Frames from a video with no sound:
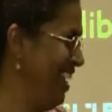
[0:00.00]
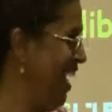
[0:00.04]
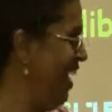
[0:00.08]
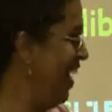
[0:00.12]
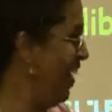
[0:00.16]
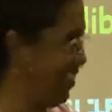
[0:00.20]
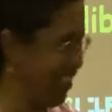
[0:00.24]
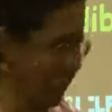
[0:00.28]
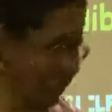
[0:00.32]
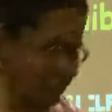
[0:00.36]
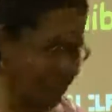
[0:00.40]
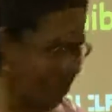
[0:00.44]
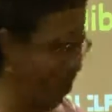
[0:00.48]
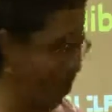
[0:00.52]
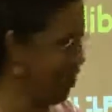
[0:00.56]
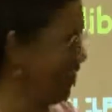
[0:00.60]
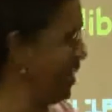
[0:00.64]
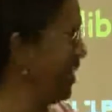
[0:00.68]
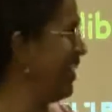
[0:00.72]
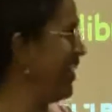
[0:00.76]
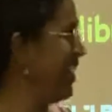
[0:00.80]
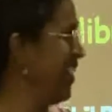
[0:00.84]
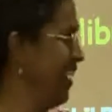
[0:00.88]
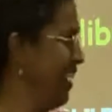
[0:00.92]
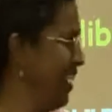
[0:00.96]
and it is not
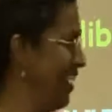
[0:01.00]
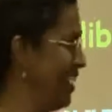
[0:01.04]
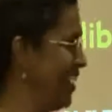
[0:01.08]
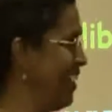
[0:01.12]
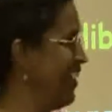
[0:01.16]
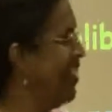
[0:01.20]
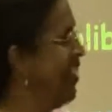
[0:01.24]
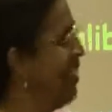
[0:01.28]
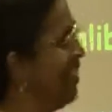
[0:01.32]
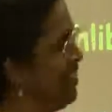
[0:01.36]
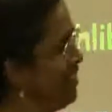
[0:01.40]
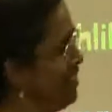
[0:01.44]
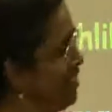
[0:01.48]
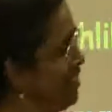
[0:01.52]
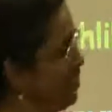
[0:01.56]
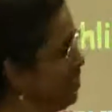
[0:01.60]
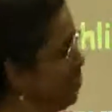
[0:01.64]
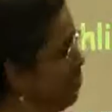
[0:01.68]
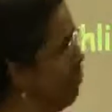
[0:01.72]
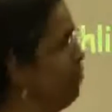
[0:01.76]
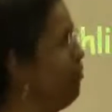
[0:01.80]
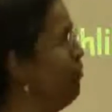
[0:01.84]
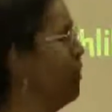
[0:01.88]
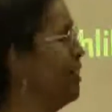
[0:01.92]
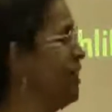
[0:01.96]
unconnected and
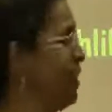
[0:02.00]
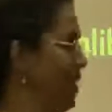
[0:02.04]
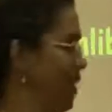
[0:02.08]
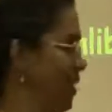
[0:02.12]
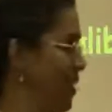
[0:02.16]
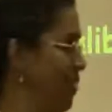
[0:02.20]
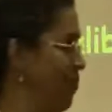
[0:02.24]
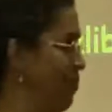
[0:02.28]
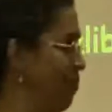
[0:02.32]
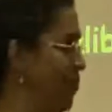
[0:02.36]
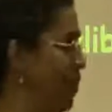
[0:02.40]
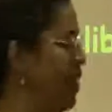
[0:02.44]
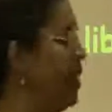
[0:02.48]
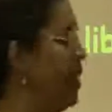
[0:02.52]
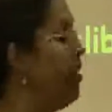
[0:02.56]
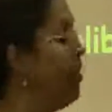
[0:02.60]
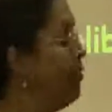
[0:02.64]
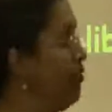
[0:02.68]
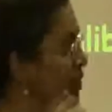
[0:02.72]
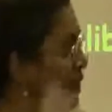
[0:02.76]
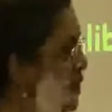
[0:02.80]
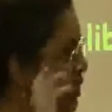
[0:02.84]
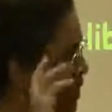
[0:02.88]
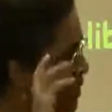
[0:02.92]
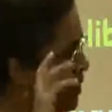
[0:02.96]
therefore vitarka.
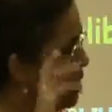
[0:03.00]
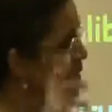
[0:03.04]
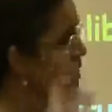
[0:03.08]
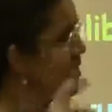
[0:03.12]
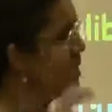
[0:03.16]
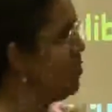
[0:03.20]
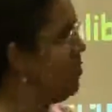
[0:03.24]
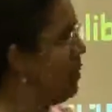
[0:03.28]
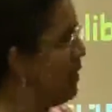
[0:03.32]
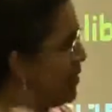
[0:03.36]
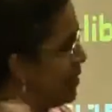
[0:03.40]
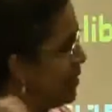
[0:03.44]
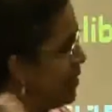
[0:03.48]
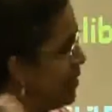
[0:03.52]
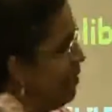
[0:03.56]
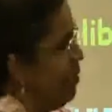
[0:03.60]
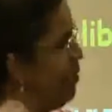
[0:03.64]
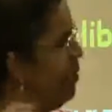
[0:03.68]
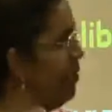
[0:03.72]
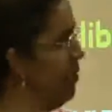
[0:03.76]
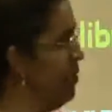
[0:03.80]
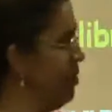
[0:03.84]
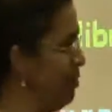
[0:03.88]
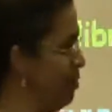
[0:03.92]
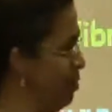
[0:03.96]
Vitarka is the mental
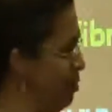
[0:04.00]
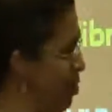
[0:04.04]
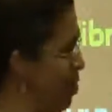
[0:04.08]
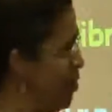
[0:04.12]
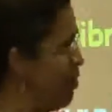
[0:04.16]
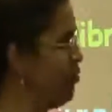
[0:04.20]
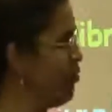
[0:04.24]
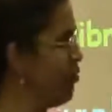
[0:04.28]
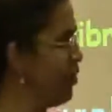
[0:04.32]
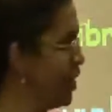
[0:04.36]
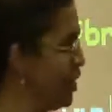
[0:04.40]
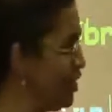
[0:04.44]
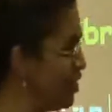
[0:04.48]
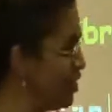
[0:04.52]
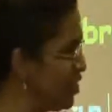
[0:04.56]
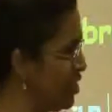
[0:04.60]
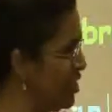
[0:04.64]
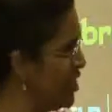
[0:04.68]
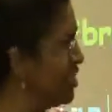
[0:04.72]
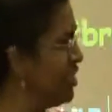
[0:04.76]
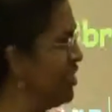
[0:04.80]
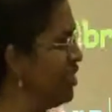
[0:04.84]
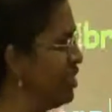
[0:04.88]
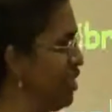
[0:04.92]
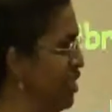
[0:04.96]

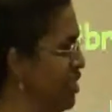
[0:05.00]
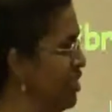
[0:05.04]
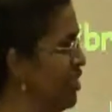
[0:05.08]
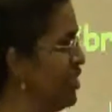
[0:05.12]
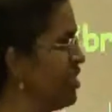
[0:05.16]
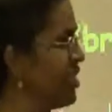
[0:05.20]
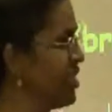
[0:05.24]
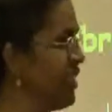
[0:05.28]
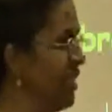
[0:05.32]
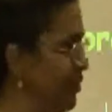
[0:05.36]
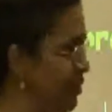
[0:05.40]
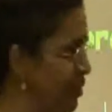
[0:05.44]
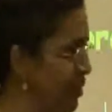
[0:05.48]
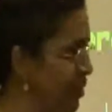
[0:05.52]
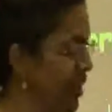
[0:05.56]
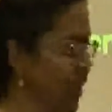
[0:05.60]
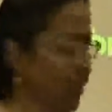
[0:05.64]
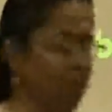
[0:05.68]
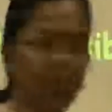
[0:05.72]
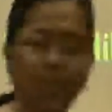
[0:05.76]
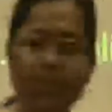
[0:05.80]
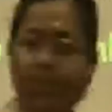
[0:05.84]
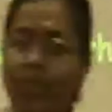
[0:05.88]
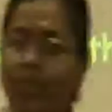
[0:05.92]
modifications, the changes that we can